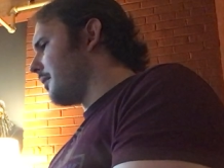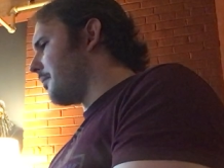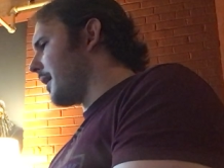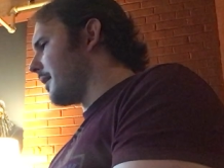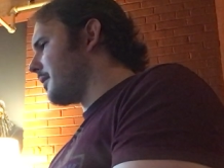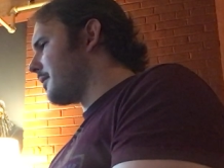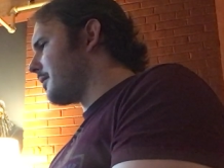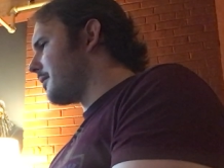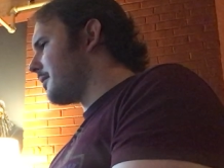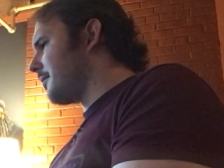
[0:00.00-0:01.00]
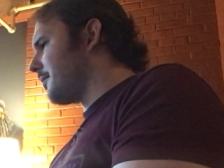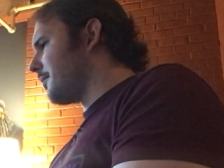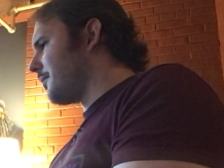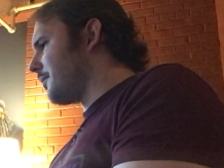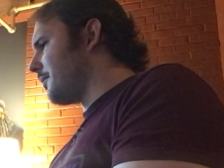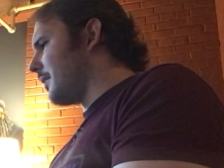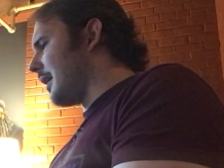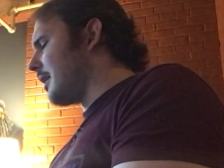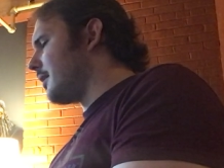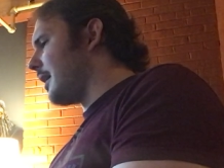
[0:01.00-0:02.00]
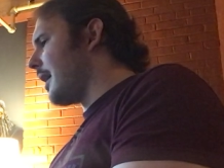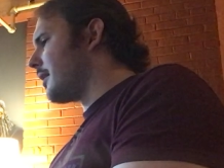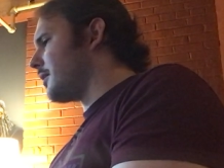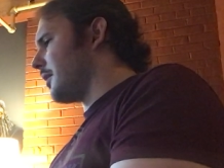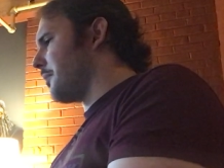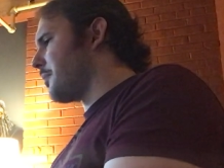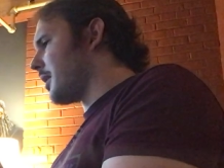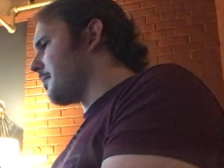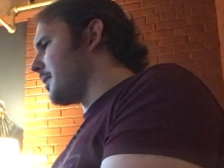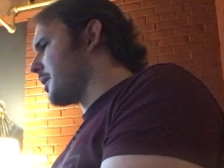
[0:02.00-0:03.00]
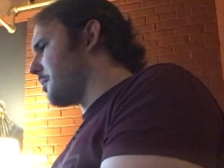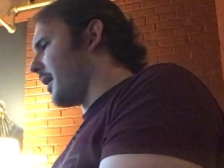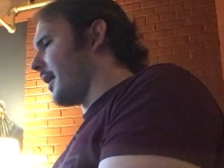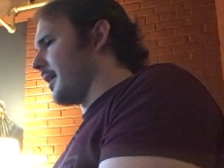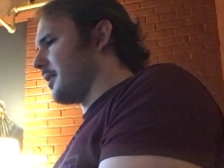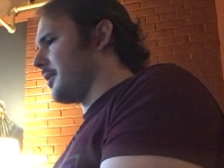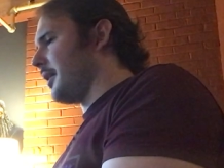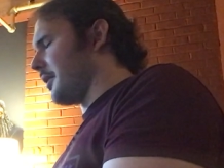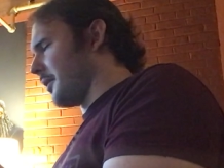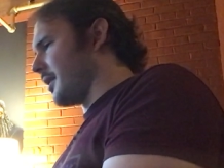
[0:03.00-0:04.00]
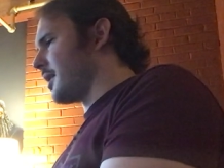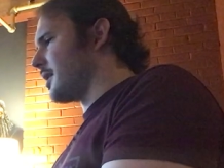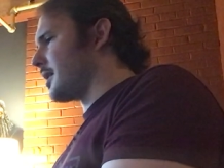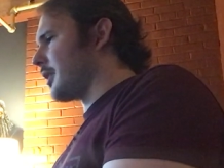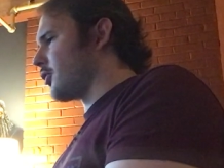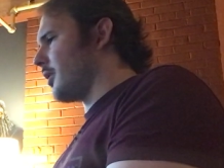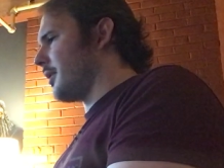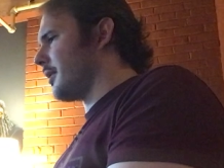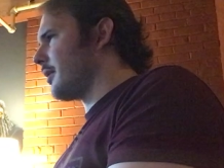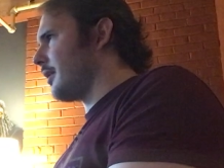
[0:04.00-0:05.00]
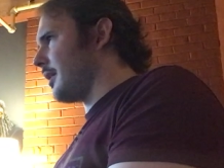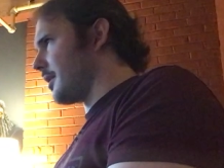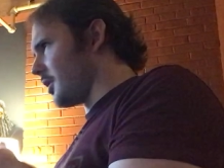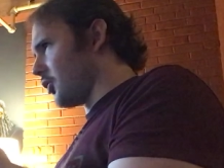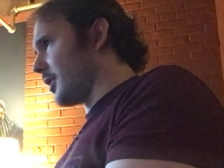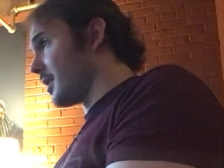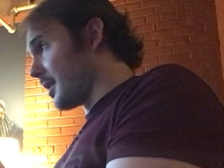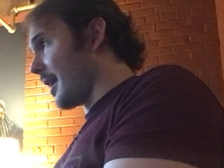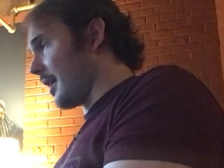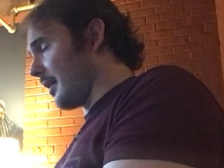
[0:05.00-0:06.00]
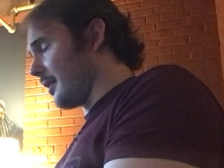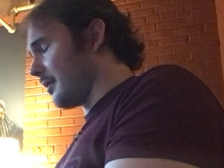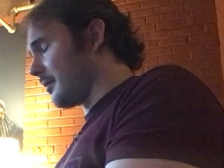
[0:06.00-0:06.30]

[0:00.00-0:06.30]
But in the end, the purpose behind you know this discussion is to just say